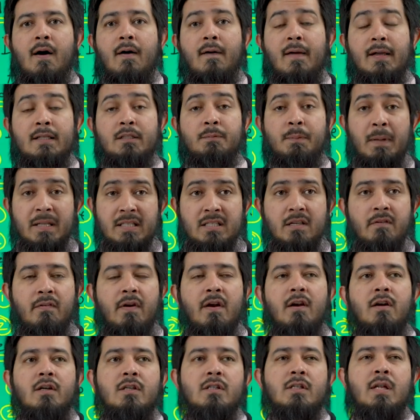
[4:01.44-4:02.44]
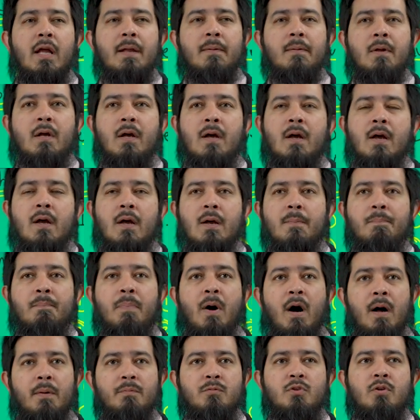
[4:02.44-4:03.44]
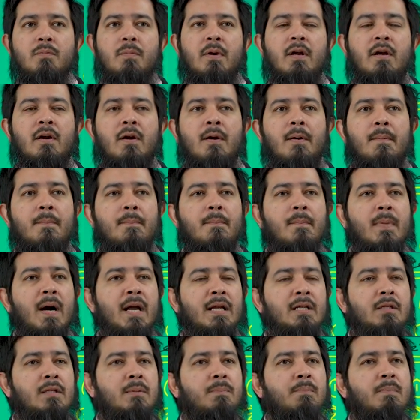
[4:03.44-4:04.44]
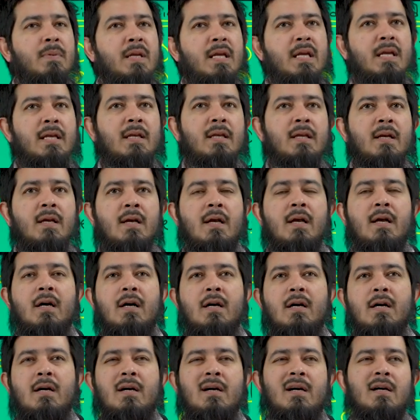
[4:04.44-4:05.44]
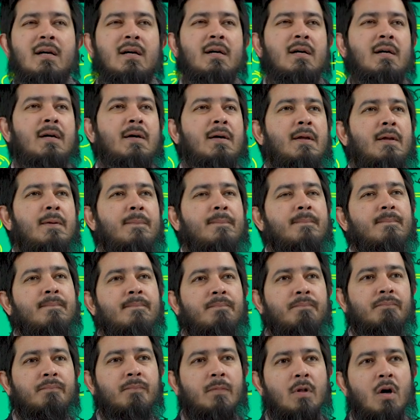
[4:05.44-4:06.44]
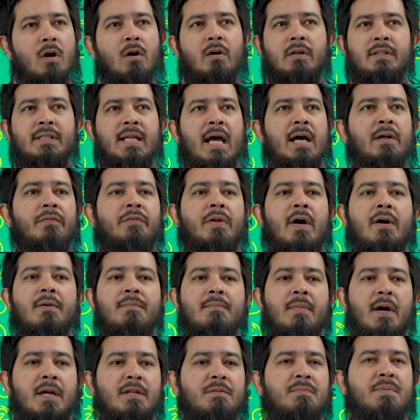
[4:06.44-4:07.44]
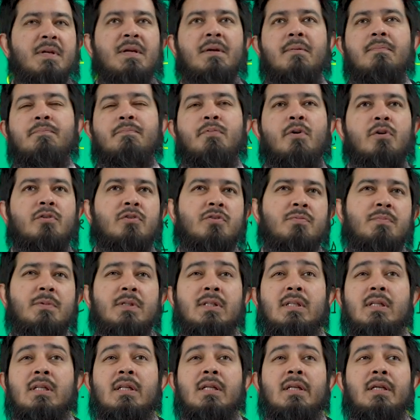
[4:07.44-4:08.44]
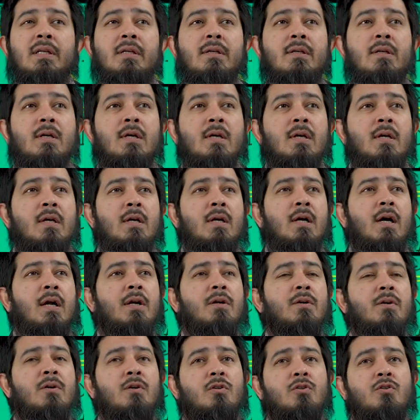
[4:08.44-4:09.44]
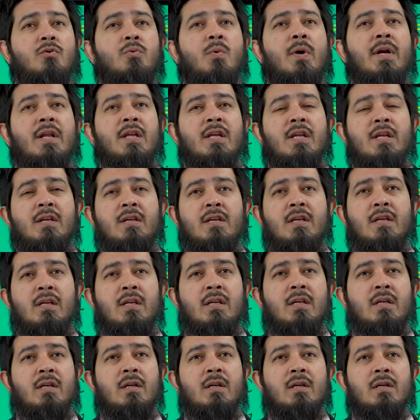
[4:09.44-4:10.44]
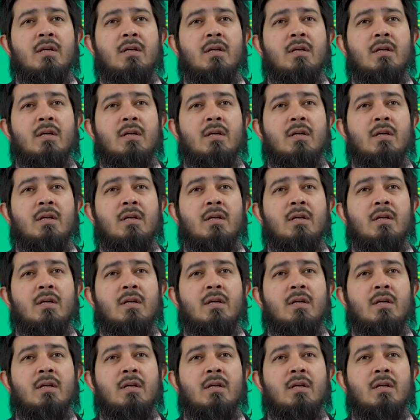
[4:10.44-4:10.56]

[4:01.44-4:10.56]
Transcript: Expensive areas like Palm Jumeirah might be, or downtown might be approximately, I don't know, 20